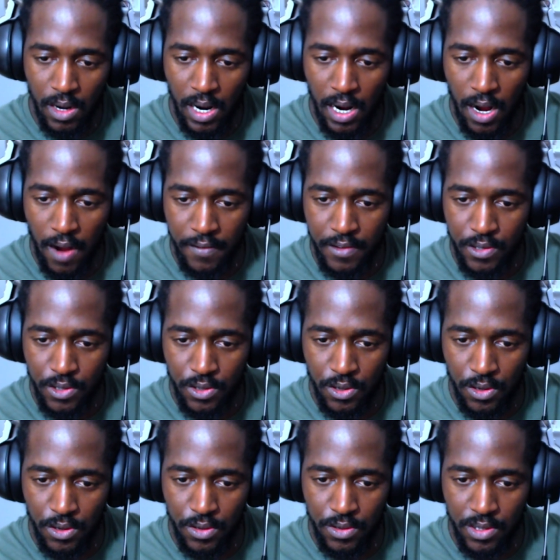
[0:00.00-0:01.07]
Alright, after
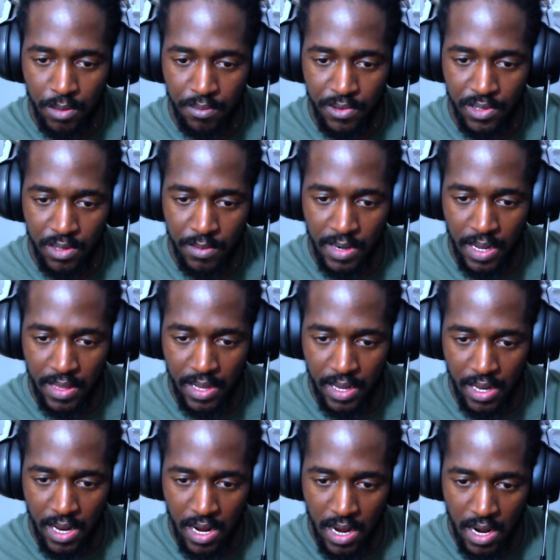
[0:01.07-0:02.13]
school, so I'm presuming that
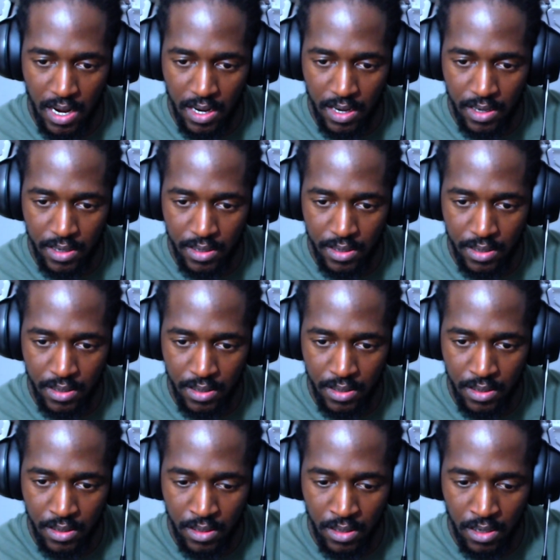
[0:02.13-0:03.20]
they're young.
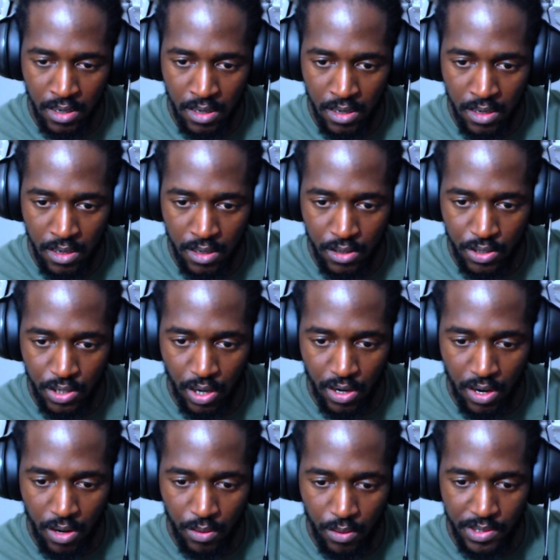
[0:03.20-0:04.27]

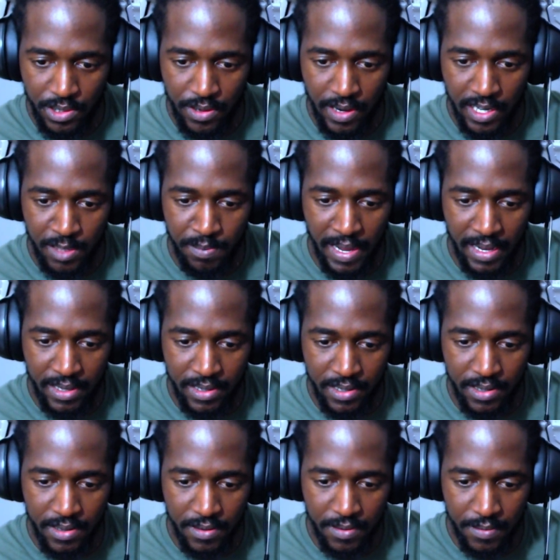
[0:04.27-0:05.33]
Don't know what to
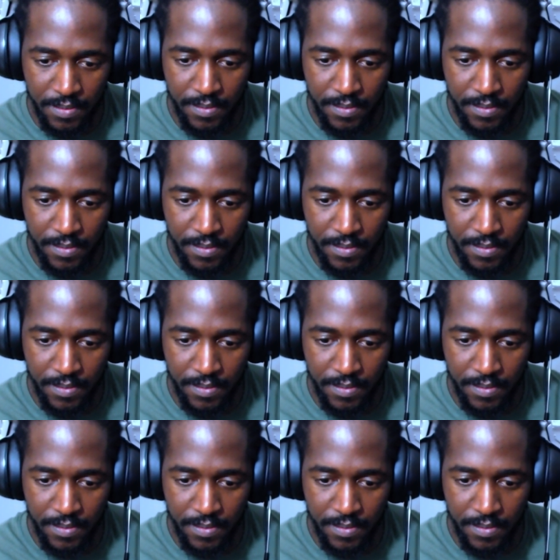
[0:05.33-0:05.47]
expect.